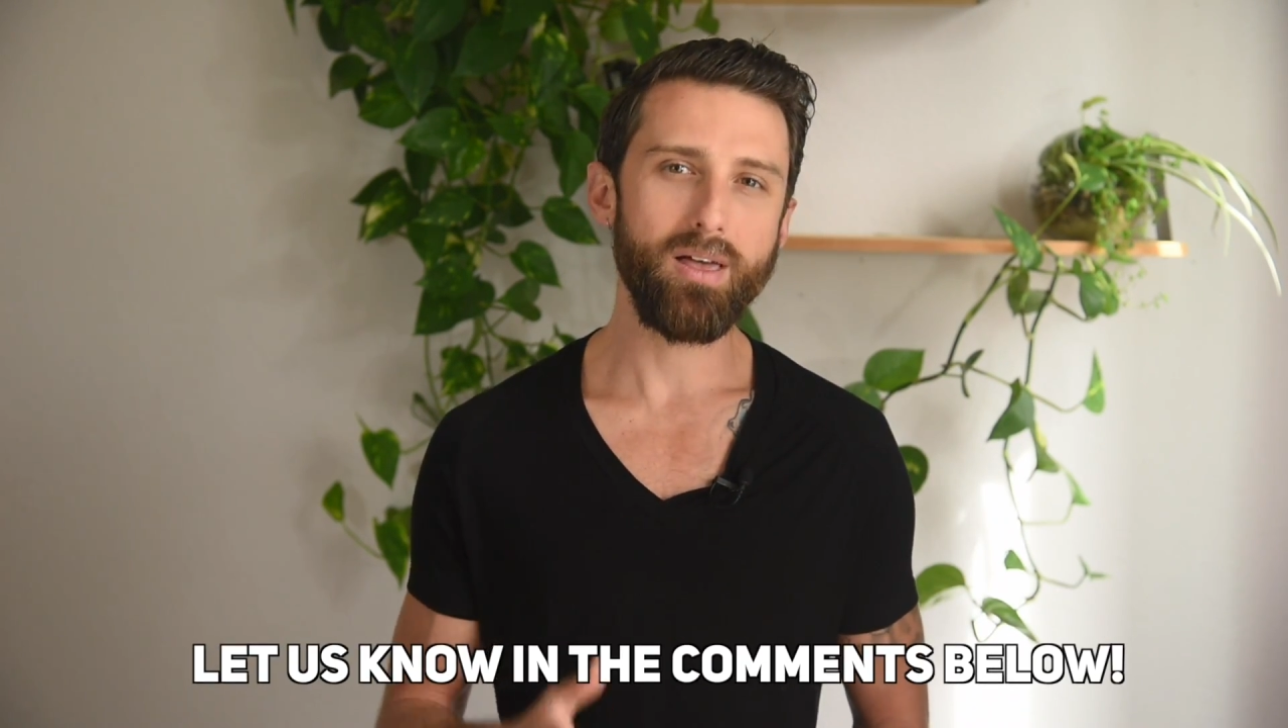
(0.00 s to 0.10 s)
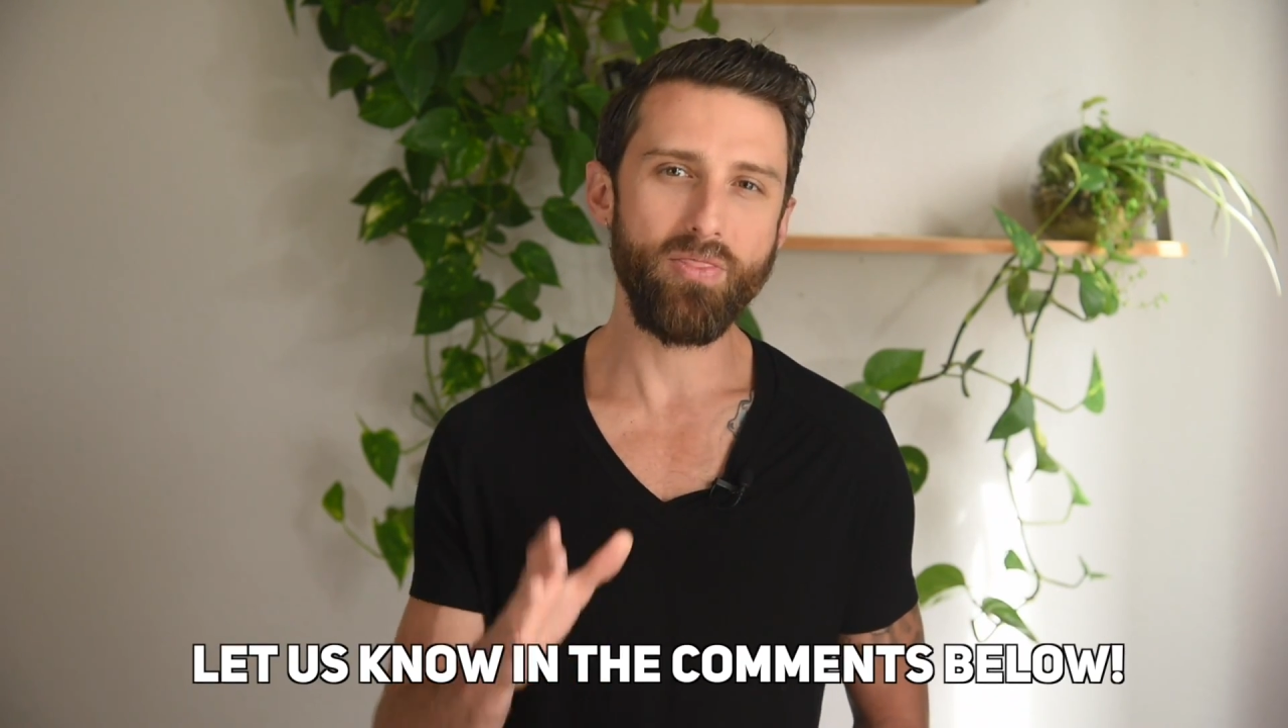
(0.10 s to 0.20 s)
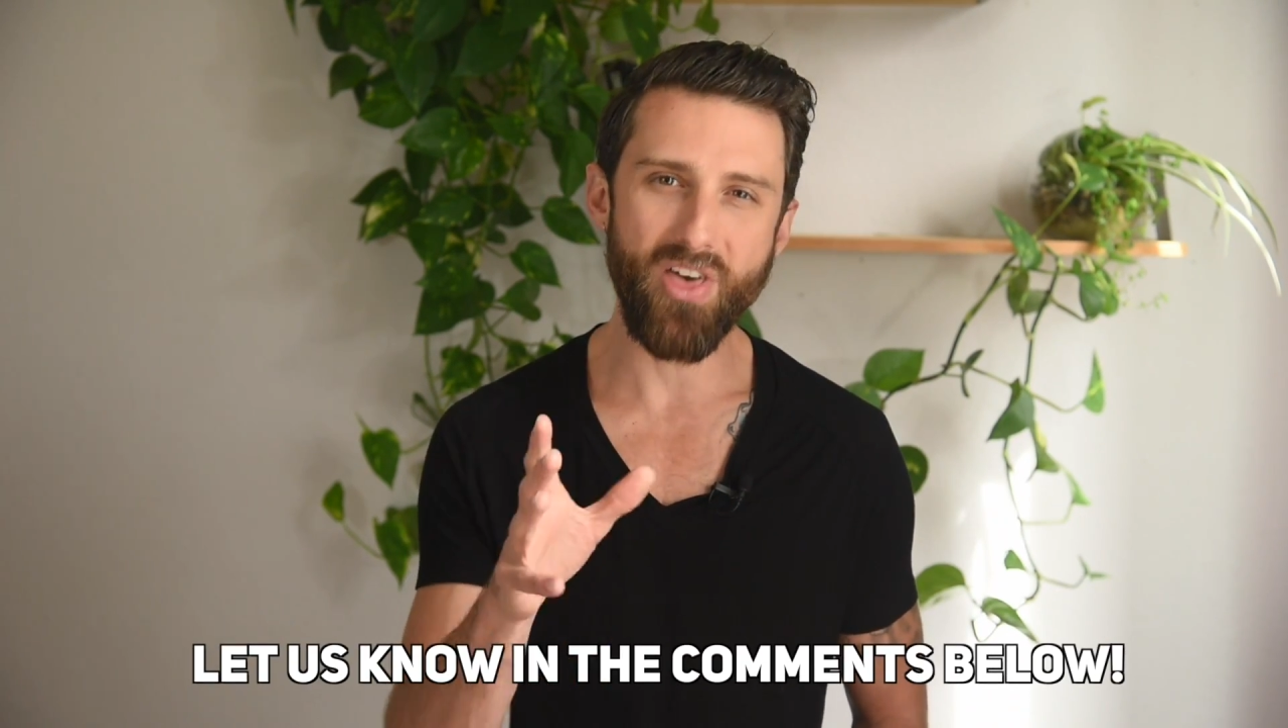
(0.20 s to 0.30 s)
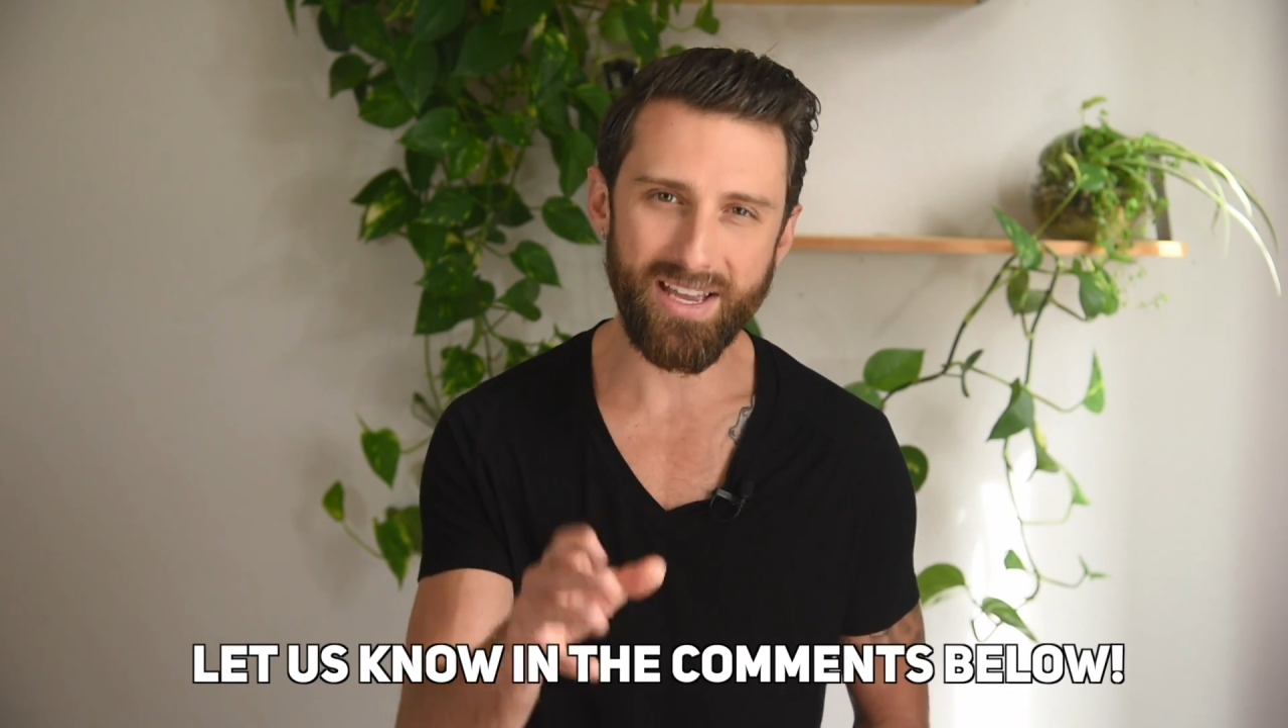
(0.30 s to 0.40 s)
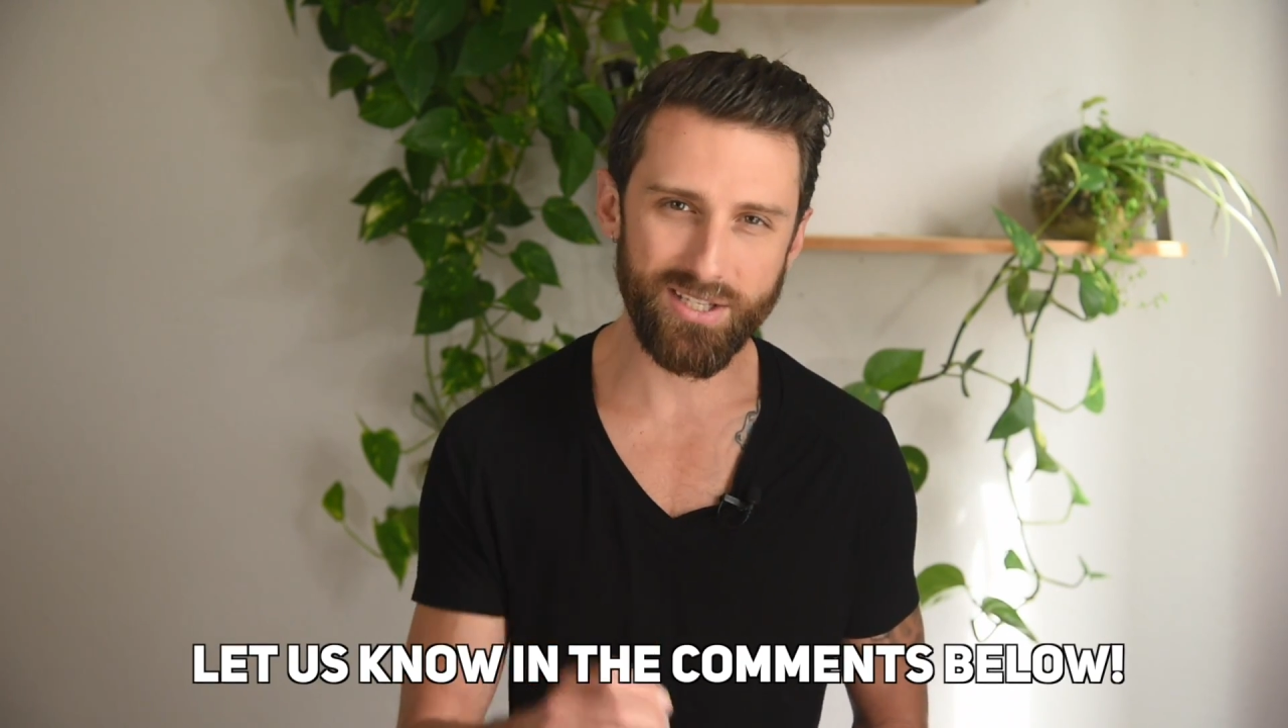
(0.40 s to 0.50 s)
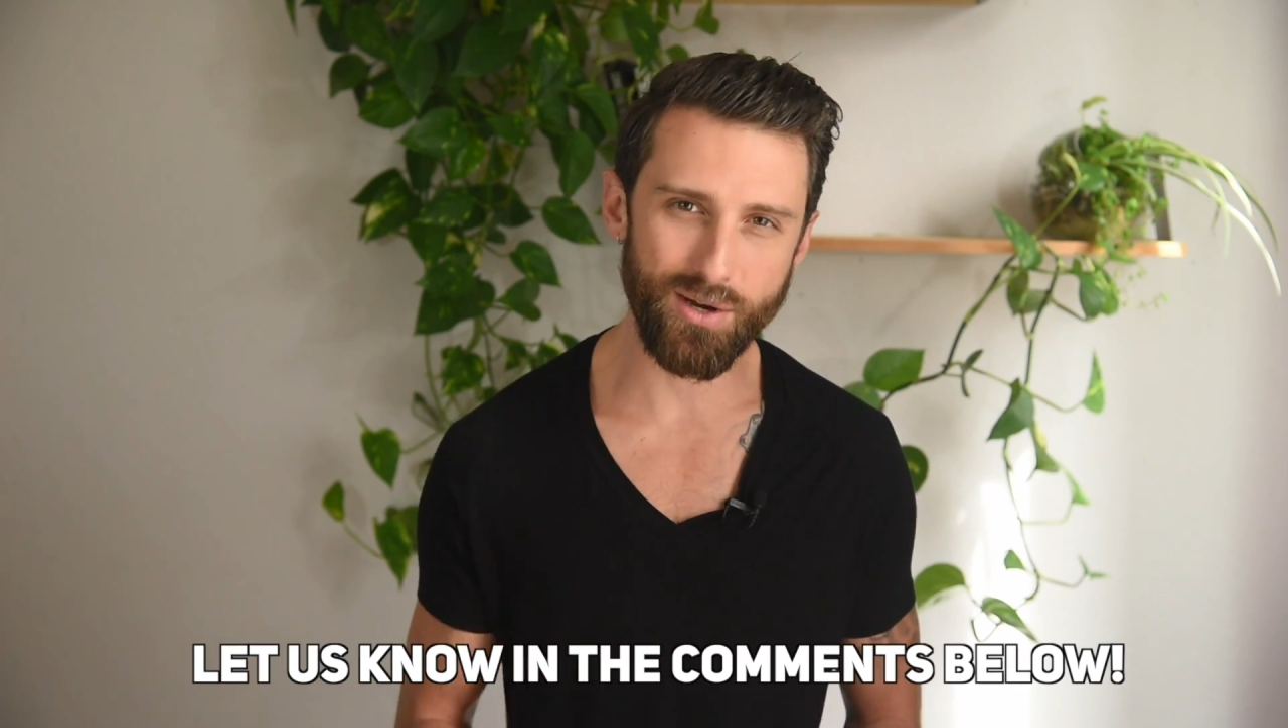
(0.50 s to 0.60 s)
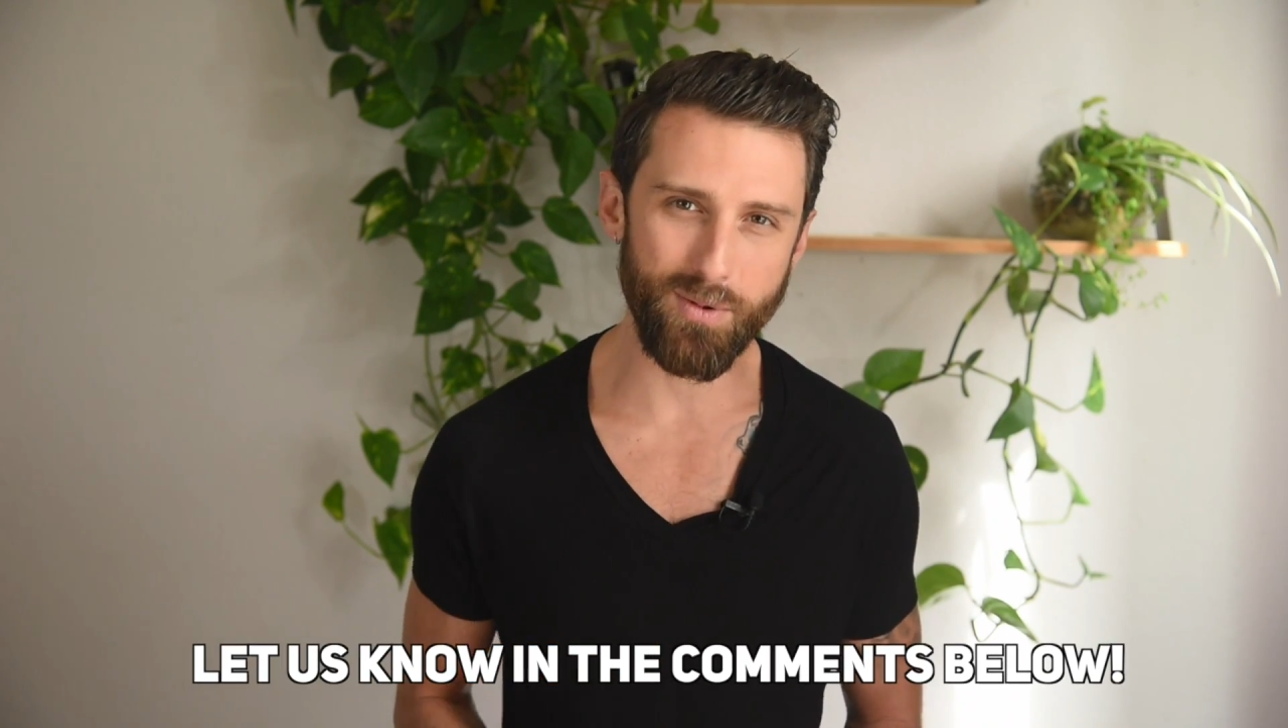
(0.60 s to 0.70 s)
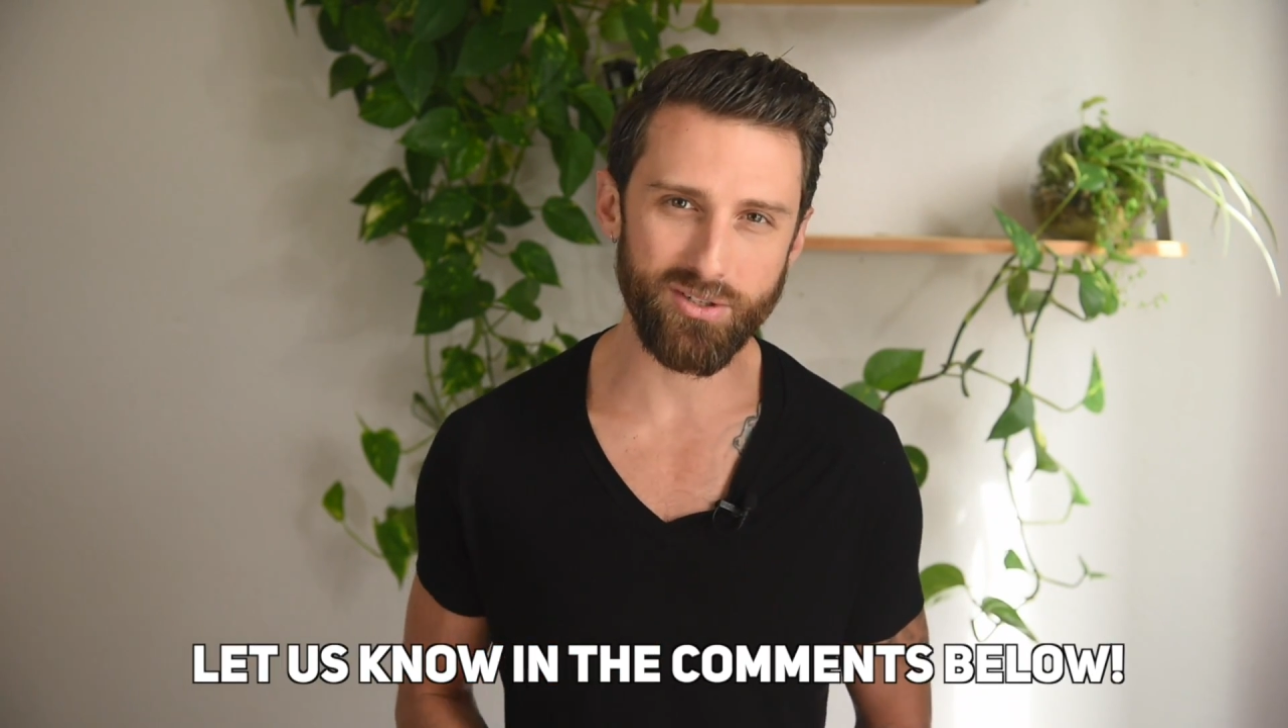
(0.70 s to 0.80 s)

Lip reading: Thanks so much